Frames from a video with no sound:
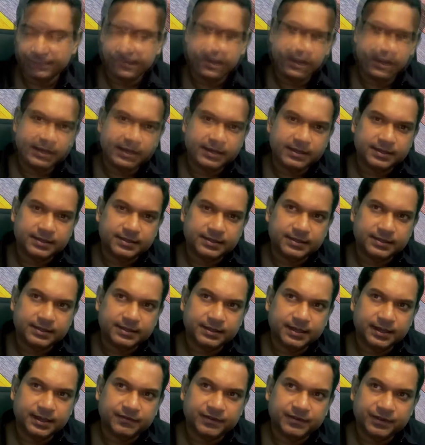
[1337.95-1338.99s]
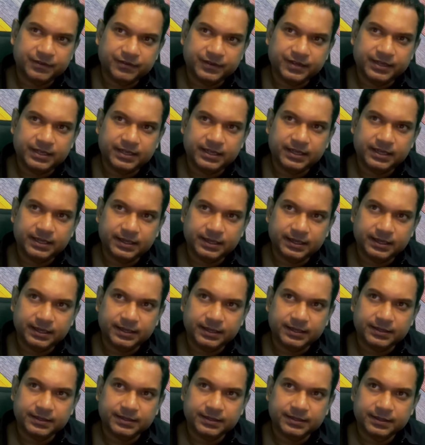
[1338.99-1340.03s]
And I've definitely
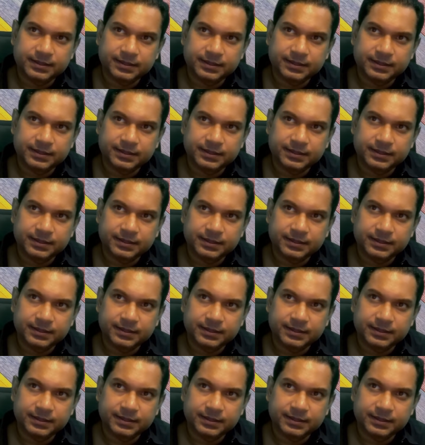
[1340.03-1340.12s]
heard